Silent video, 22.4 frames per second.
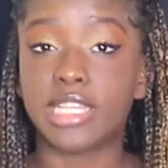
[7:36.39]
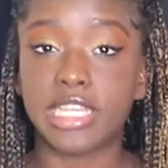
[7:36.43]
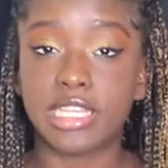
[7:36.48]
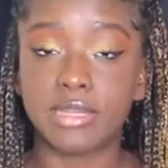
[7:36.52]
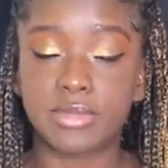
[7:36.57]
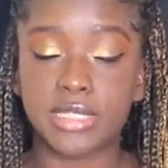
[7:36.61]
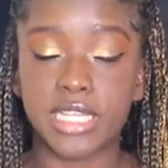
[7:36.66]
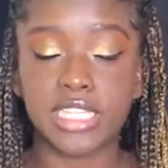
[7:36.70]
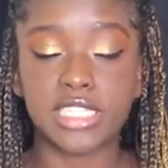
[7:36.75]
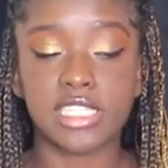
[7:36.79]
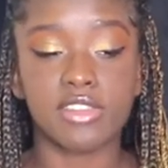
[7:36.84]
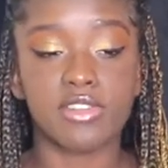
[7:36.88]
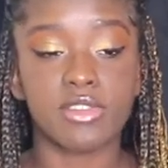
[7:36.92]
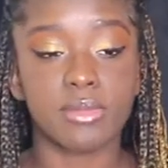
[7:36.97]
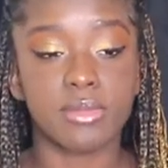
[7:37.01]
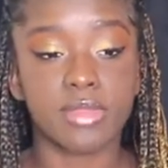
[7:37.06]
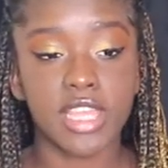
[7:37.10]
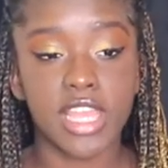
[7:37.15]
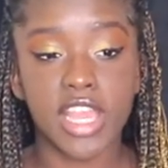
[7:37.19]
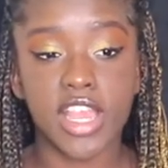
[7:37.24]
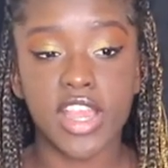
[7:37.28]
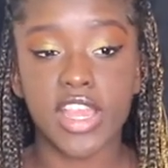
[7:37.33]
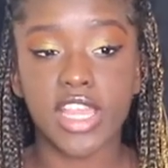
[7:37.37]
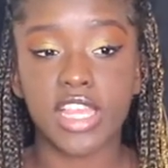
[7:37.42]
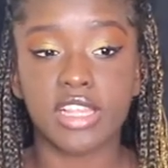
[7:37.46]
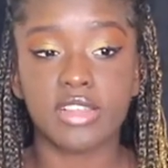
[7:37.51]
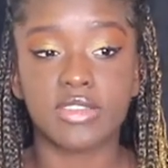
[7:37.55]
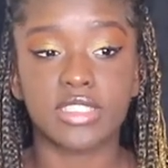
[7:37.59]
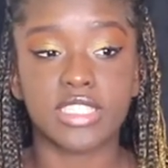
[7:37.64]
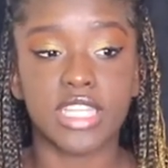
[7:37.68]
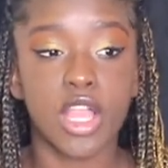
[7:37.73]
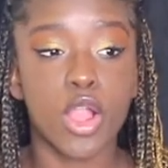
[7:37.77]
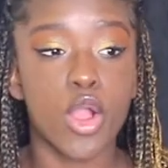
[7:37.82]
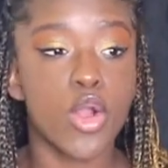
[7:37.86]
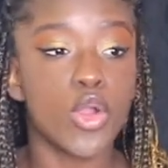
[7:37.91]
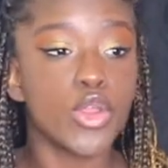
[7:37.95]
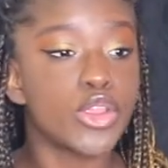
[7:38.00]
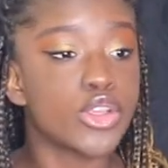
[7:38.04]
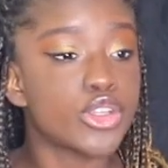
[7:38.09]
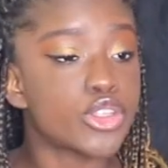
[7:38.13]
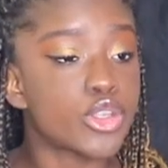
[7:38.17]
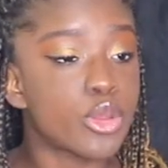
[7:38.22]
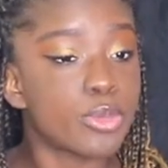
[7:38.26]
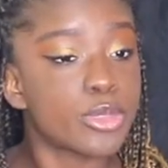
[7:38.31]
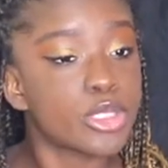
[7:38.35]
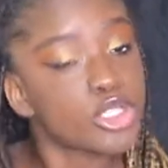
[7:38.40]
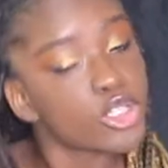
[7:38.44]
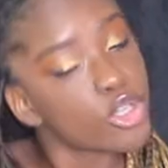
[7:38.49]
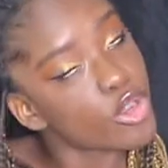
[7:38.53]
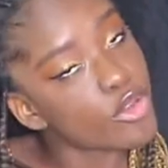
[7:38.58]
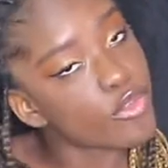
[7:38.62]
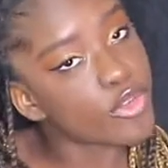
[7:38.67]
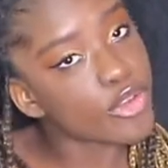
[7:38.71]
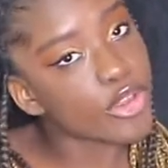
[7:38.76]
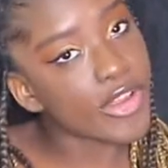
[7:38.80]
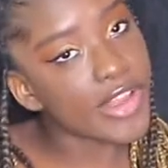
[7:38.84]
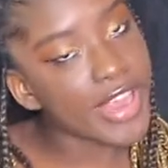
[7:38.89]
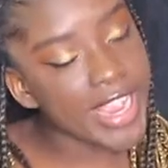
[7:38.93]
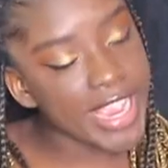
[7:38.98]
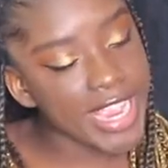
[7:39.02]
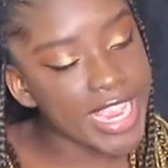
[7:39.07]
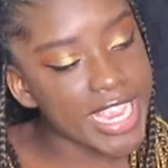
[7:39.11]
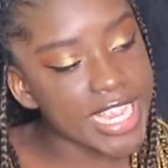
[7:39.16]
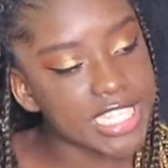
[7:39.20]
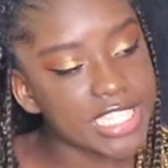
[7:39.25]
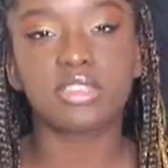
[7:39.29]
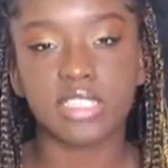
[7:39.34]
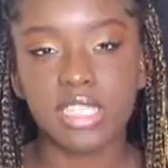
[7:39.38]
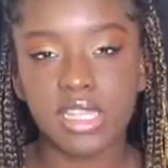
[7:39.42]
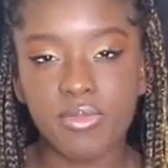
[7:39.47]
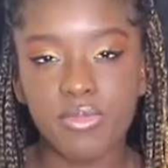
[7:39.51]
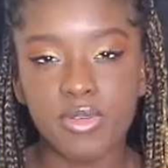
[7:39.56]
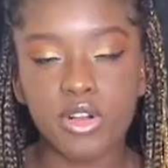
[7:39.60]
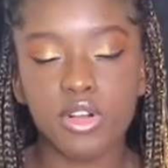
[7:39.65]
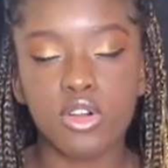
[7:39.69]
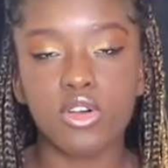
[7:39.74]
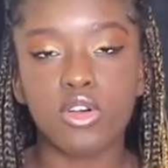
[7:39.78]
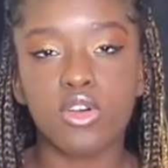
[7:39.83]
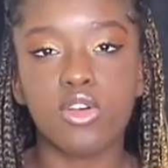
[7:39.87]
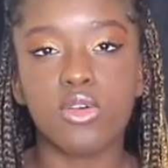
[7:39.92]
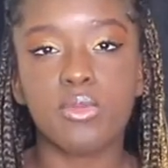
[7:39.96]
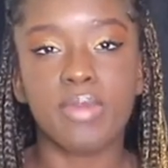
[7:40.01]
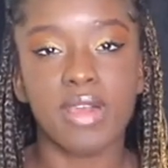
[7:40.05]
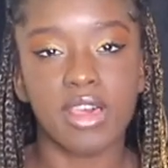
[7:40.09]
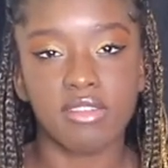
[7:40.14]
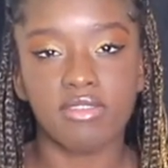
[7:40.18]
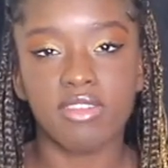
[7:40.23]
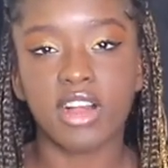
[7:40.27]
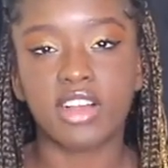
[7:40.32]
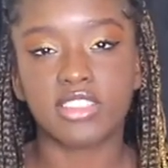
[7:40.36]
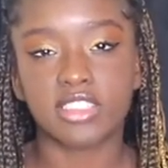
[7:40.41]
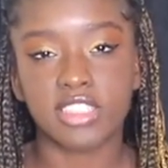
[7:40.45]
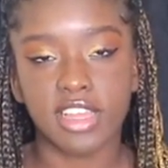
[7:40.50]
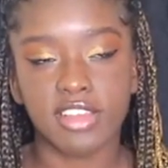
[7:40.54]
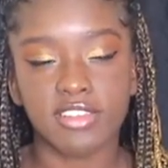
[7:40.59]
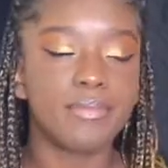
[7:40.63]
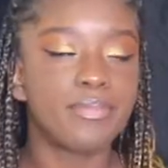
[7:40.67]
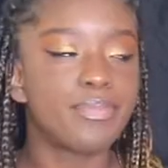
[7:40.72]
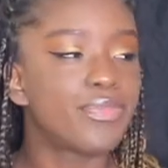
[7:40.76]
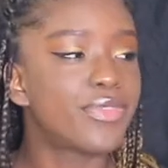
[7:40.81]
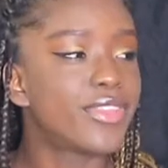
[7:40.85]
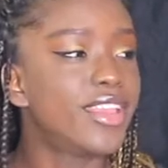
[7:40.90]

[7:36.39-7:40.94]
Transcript: keep texting from there and he was like, oh, you're so mature for your age. Typical football stuff.